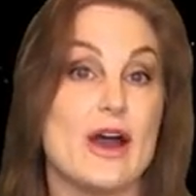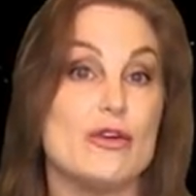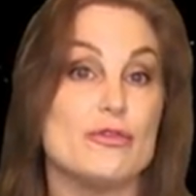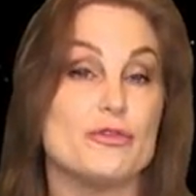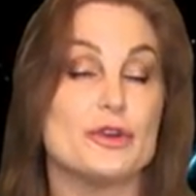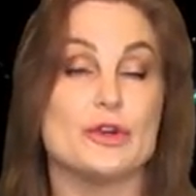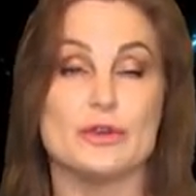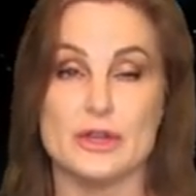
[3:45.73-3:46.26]
now
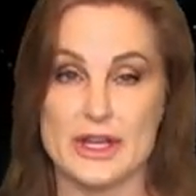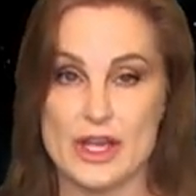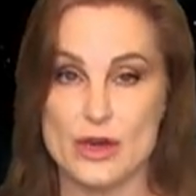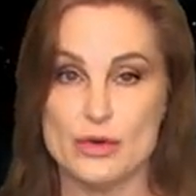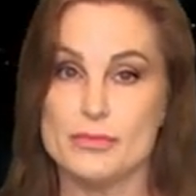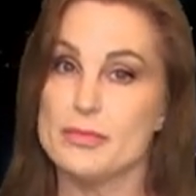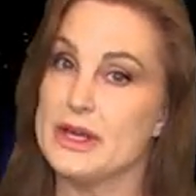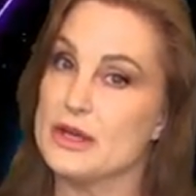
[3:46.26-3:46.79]
for your
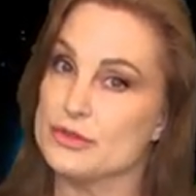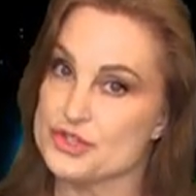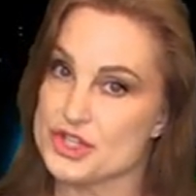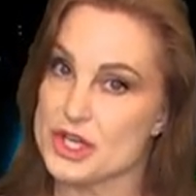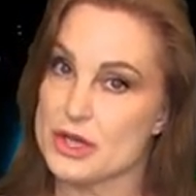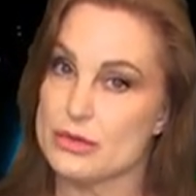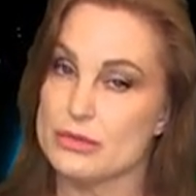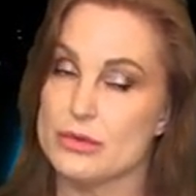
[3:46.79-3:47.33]
LEO, MEO,
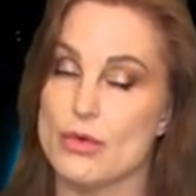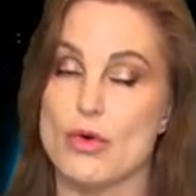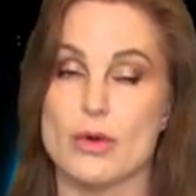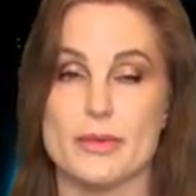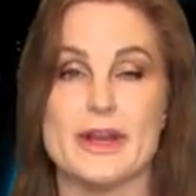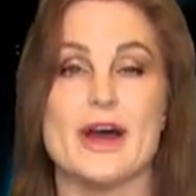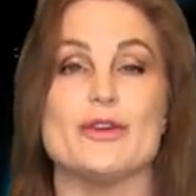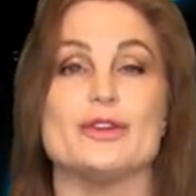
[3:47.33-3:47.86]
GEO
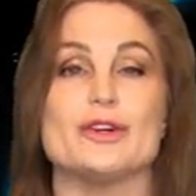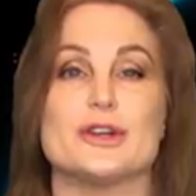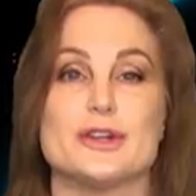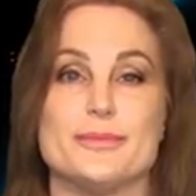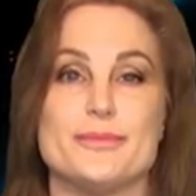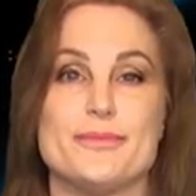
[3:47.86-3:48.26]
orbit outlook.